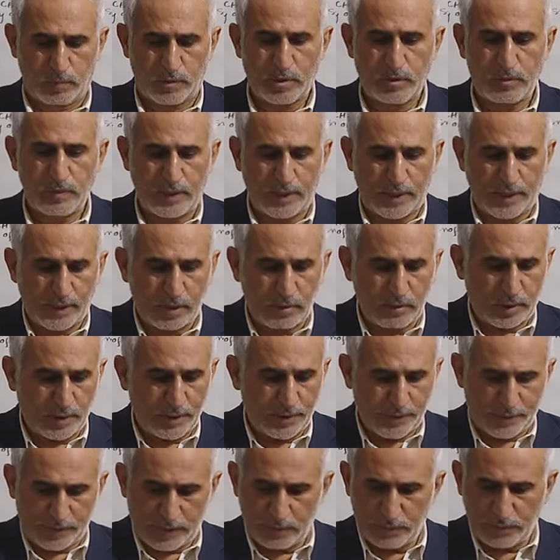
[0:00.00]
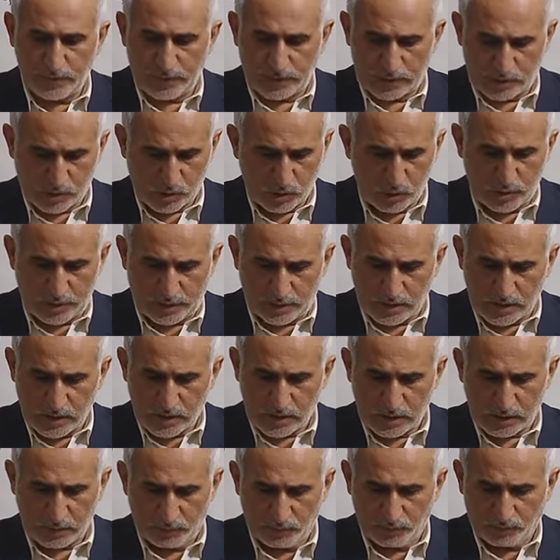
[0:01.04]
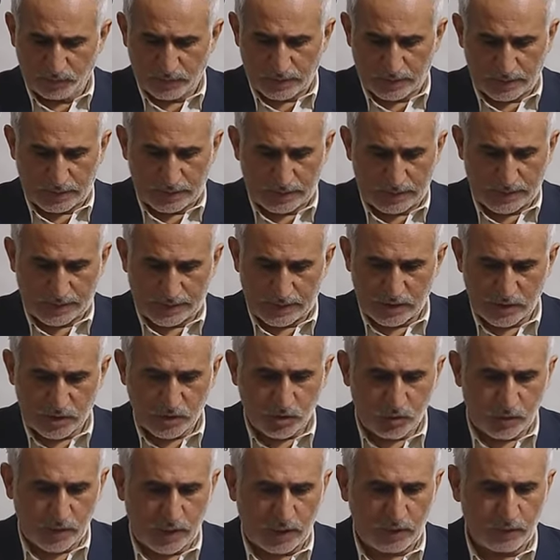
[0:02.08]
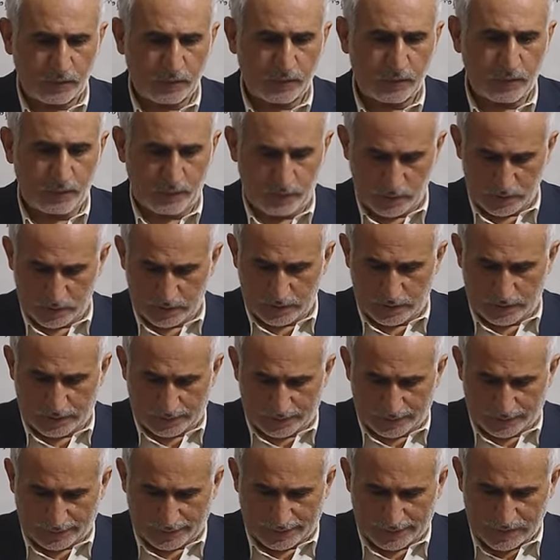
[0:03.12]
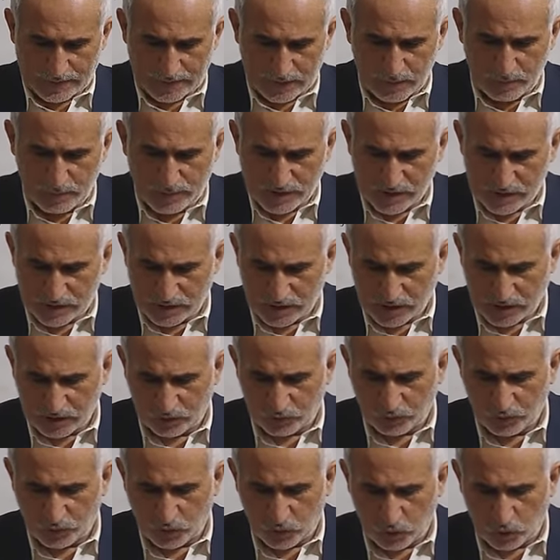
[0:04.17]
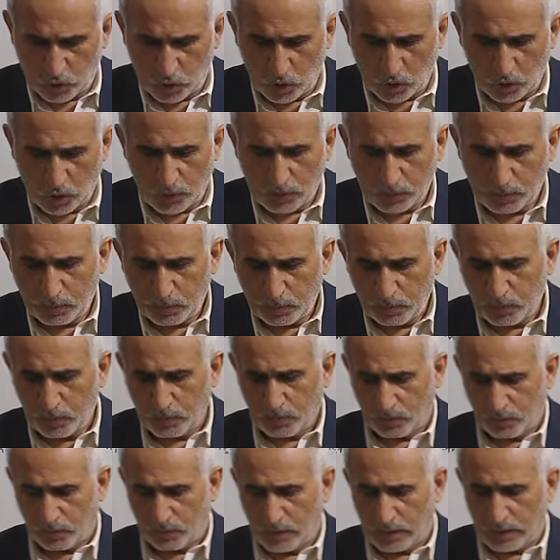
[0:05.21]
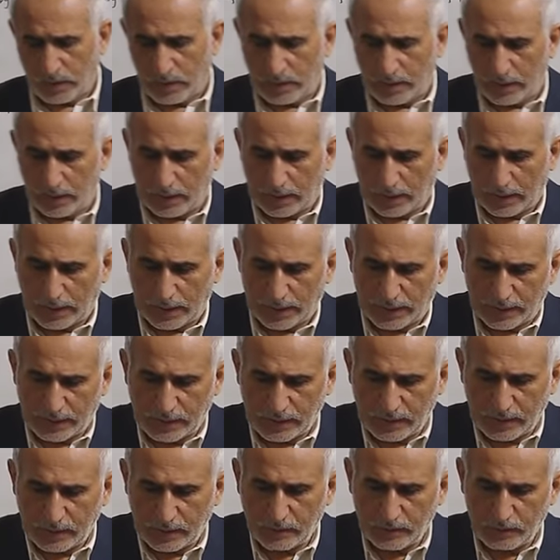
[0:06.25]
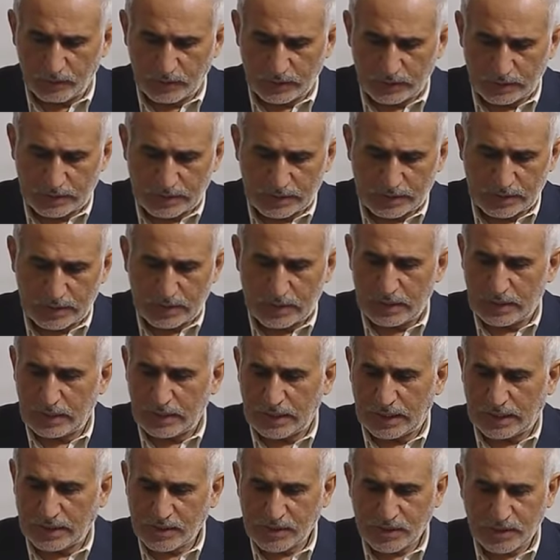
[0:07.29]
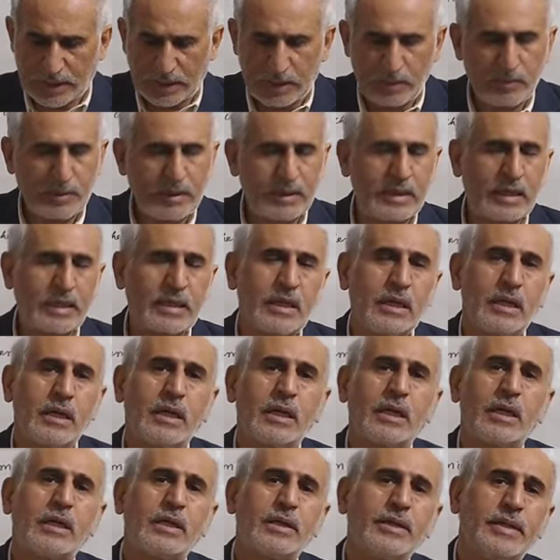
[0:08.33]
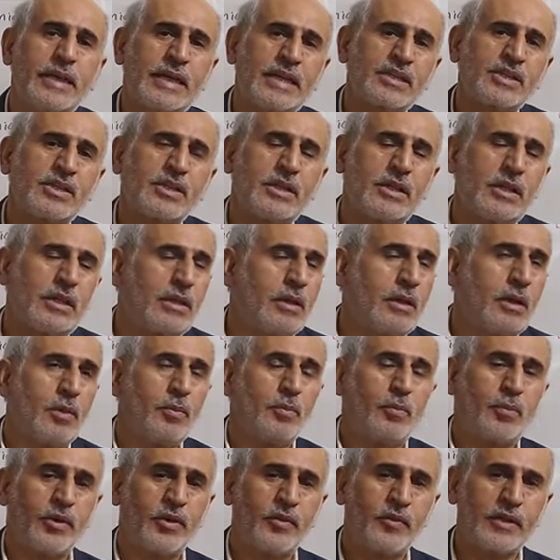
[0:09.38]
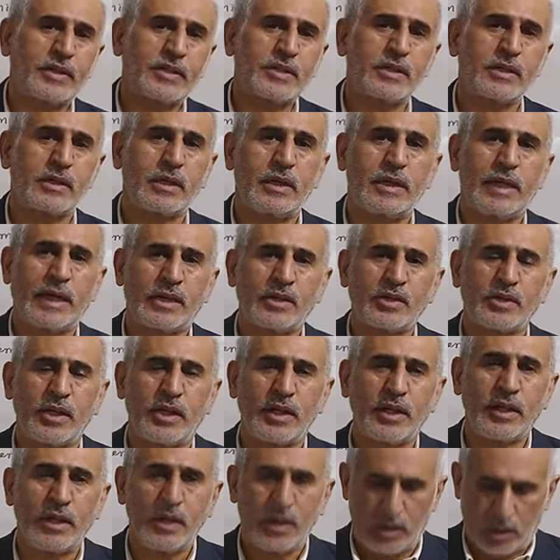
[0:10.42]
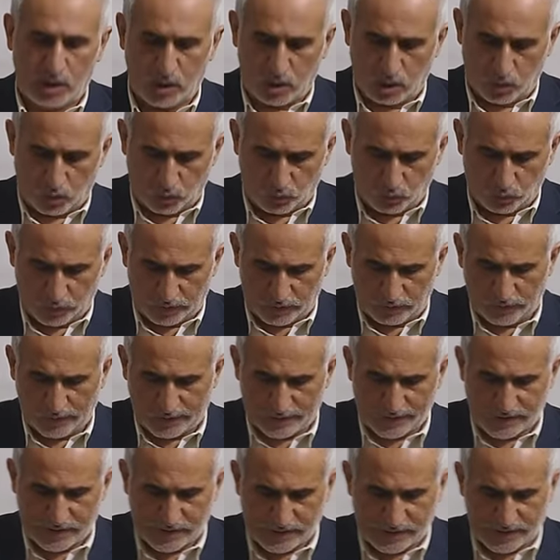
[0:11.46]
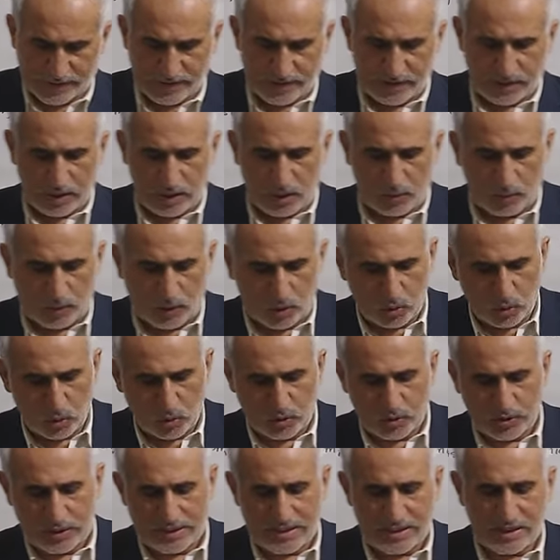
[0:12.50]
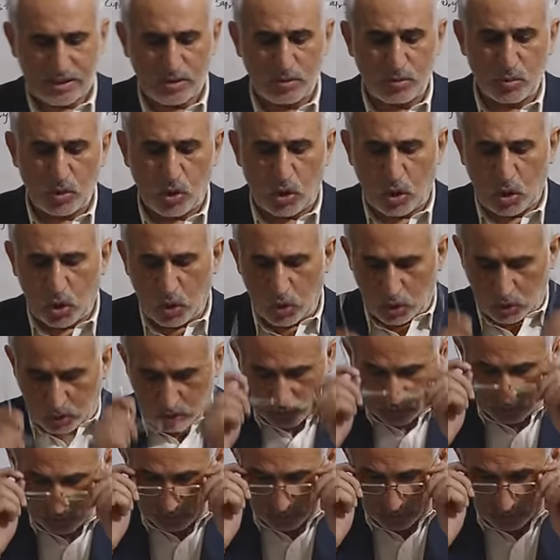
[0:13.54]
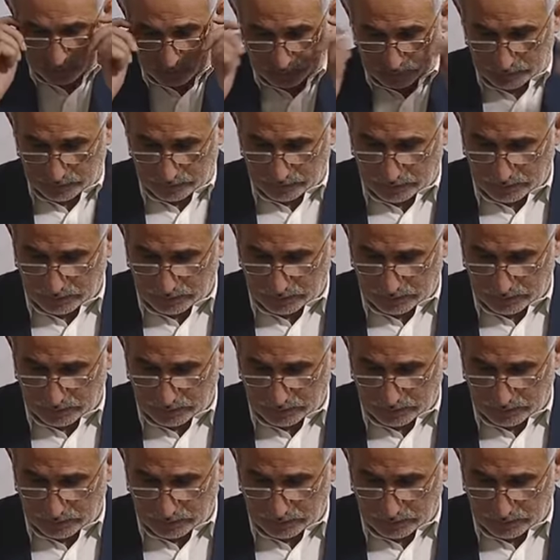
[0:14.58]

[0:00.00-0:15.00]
Bismillahirrahmanirrahim, dear students, grade 12, lecture number 64, and last time, previous lecture, we were discussing about the smog